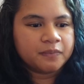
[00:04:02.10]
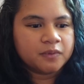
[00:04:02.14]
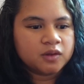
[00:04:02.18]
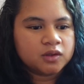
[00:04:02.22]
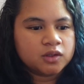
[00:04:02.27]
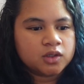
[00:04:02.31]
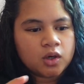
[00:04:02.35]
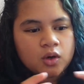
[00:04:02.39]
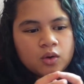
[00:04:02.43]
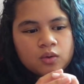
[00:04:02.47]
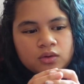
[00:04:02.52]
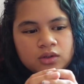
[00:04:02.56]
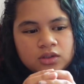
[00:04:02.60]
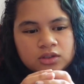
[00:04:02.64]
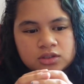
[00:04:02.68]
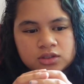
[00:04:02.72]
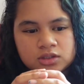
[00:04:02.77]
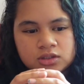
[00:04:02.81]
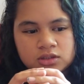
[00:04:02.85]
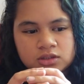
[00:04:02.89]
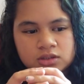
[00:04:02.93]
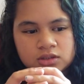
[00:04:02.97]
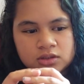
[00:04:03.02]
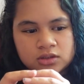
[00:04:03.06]

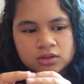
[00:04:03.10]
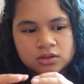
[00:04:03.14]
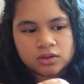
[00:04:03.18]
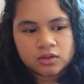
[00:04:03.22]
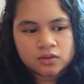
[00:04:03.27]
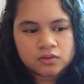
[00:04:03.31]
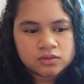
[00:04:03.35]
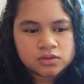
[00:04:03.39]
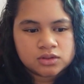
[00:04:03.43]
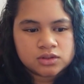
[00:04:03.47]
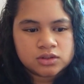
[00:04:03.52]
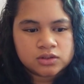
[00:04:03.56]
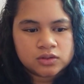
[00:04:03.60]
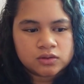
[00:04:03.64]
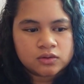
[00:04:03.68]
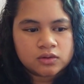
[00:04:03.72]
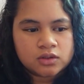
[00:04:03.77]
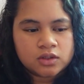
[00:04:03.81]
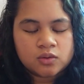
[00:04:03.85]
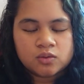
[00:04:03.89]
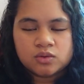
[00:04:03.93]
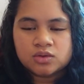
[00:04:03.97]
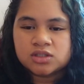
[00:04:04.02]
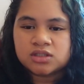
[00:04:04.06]
towards those two.
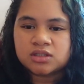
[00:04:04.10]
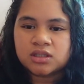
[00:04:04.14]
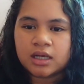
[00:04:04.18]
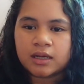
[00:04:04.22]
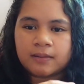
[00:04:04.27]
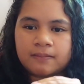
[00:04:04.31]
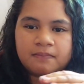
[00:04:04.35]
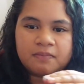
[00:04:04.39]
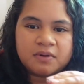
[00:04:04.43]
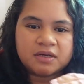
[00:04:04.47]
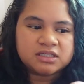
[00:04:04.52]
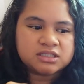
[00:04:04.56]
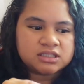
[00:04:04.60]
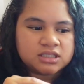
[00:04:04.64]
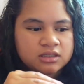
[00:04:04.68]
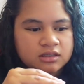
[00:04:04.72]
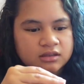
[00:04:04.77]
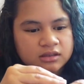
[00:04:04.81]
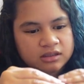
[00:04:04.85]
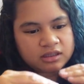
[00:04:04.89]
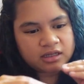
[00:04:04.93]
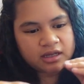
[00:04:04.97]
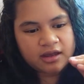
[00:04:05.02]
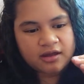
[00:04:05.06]
It was
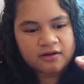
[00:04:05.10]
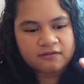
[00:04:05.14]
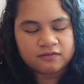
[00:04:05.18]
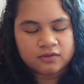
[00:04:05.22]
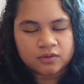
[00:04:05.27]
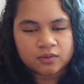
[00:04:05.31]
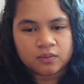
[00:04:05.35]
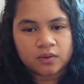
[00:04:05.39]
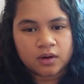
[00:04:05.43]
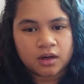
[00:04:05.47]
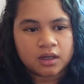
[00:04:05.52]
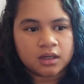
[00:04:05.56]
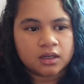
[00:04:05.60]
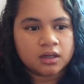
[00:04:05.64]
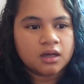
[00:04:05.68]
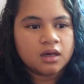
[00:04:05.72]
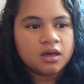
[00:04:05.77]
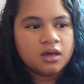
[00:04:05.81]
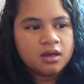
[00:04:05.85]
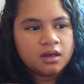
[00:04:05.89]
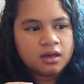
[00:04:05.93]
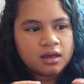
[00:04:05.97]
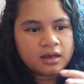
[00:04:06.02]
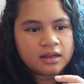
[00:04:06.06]
basically everyone,
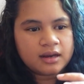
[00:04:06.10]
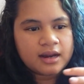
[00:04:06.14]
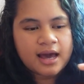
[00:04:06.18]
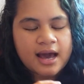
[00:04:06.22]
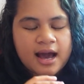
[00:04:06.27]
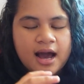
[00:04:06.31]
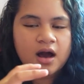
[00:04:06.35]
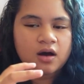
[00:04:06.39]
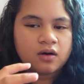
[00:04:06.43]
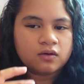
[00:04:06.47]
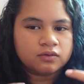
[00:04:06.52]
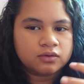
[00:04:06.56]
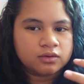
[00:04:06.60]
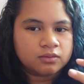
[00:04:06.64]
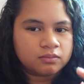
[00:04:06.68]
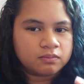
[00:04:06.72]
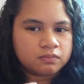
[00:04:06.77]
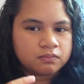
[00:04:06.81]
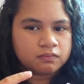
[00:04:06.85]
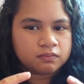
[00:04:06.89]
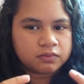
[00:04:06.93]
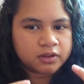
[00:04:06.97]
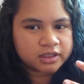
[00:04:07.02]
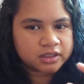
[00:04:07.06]
and how the
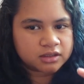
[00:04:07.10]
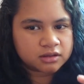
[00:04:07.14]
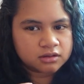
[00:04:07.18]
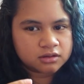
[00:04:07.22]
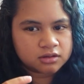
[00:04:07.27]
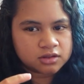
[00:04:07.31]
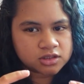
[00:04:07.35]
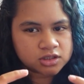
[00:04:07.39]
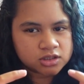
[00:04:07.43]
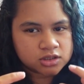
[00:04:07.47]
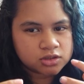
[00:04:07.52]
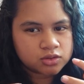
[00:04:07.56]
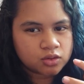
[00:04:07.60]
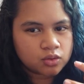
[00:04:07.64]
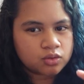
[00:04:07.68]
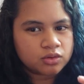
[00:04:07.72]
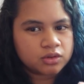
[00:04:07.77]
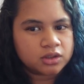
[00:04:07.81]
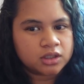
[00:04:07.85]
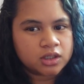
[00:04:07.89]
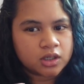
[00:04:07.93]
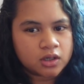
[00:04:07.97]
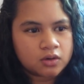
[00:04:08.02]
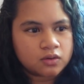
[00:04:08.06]

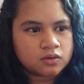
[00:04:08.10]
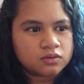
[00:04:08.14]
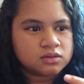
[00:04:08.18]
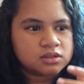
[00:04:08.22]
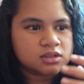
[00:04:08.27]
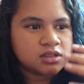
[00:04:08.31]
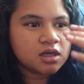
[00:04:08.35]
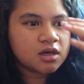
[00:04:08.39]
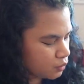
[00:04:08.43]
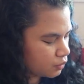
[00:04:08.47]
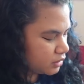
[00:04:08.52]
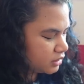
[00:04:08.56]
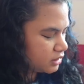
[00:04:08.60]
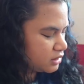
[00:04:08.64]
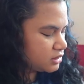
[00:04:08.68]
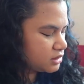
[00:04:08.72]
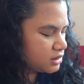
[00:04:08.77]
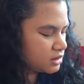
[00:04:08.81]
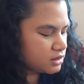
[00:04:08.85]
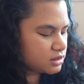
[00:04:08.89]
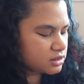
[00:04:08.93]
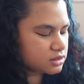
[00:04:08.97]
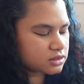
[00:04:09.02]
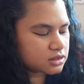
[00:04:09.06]
story goes. When it
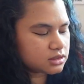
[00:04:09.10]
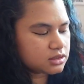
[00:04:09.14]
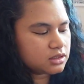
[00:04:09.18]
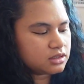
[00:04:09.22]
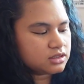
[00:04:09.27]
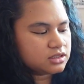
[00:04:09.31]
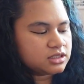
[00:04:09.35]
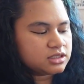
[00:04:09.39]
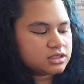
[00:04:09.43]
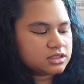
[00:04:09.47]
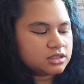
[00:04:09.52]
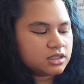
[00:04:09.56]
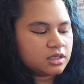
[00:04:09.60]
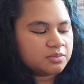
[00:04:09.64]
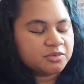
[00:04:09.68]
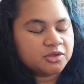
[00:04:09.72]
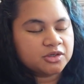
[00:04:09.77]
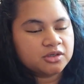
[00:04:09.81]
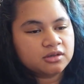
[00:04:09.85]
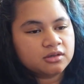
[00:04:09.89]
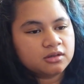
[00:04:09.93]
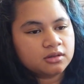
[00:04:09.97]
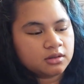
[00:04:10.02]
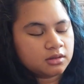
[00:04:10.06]
says it's
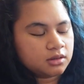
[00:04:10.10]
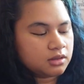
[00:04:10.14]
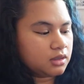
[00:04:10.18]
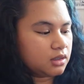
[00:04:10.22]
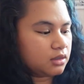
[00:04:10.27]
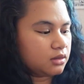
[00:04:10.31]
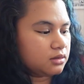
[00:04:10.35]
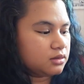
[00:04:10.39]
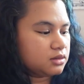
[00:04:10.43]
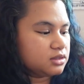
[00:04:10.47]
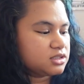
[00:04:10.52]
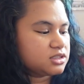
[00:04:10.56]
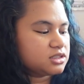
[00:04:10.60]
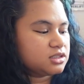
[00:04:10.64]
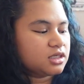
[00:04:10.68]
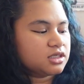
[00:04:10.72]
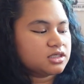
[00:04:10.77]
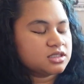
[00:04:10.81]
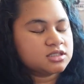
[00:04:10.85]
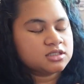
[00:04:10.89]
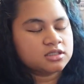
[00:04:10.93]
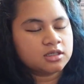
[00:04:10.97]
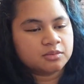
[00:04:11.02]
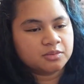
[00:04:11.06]
summer, it's
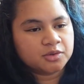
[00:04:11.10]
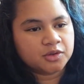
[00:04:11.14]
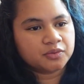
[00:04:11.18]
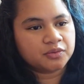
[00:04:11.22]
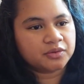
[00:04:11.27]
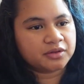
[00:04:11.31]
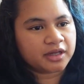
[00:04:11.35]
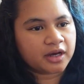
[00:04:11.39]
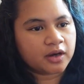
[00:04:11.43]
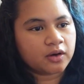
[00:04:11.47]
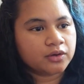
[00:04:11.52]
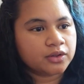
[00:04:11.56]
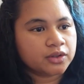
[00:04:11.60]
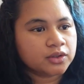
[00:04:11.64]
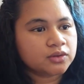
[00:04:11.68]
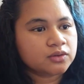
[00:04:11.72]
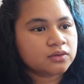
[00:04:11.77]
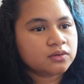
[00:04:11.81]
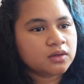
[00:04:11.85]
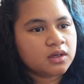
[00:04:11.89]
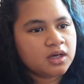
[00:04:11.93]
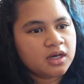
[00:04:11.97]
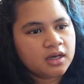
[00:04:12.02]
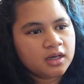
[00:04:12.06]
not summer without
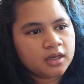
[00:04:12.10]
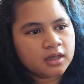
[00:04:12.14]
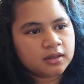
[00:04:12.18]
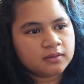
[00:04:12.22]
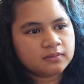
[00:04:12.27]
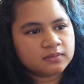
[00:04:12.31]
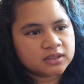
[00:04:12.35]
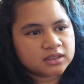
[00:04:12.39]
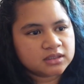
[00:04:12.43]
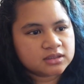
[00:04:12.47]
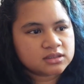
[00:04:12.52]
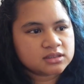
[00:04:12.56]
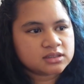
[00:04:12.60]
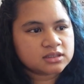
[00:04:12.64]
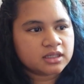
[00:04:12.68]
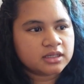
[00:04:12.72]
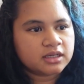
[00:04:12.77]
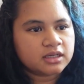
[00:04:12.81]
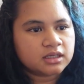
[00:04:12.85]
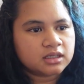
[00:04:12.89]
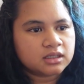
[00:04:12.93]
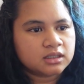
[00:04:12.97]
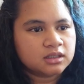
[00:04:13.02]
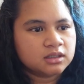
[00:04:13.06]
you, it means
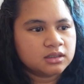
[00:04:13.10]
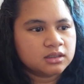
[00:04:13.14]
their